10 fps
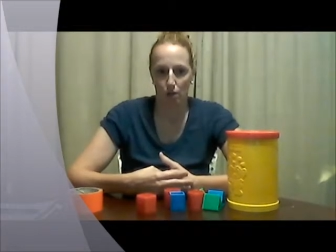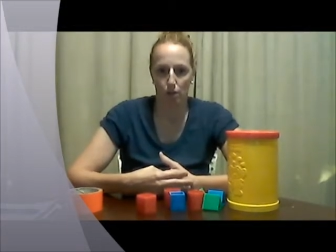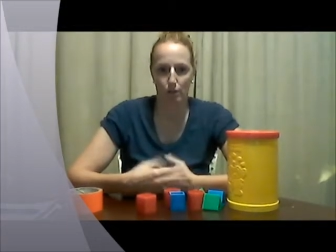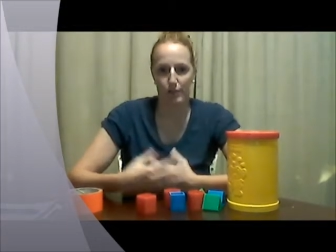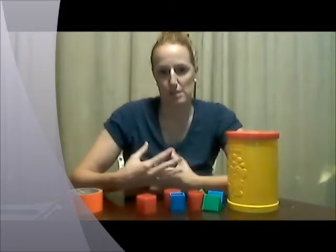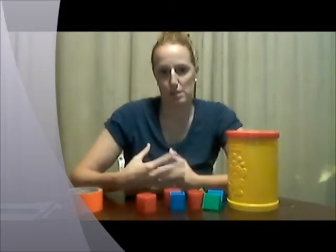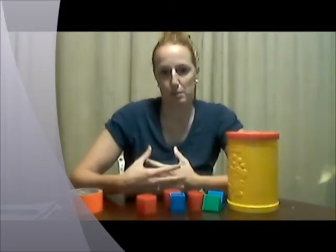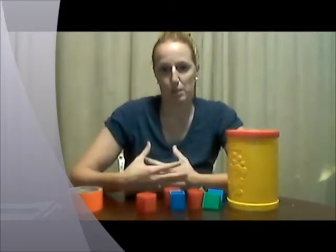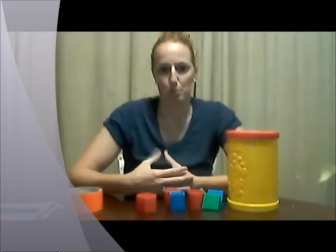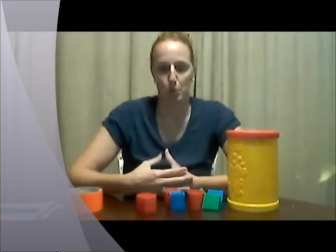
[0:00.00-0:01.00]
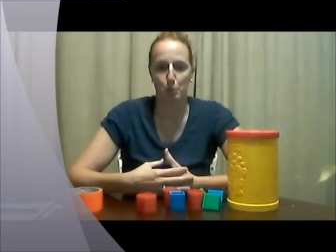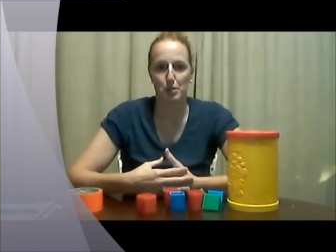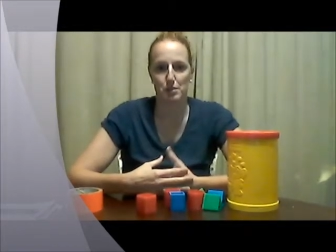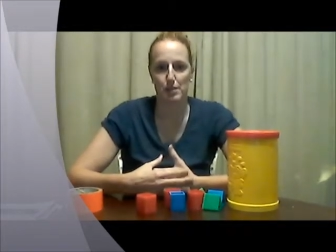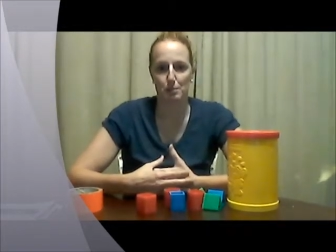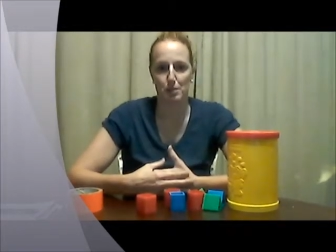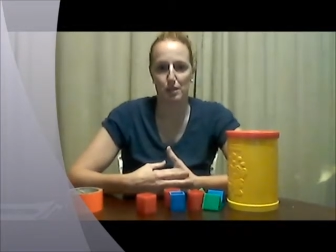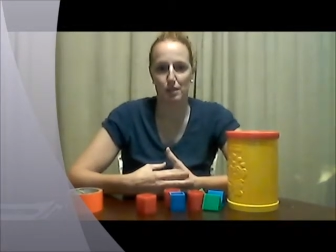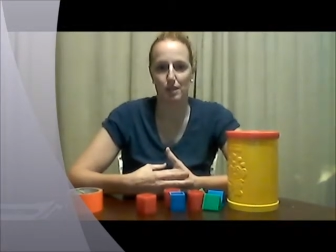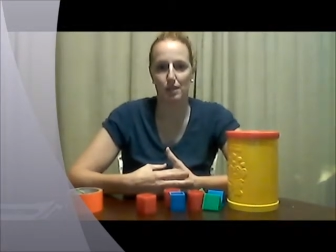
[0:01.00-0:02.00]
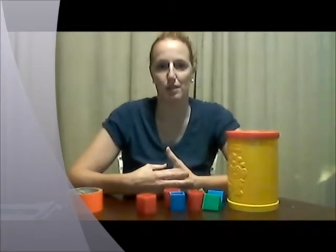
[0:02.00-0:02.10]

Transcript: the vestibular and proprioceptive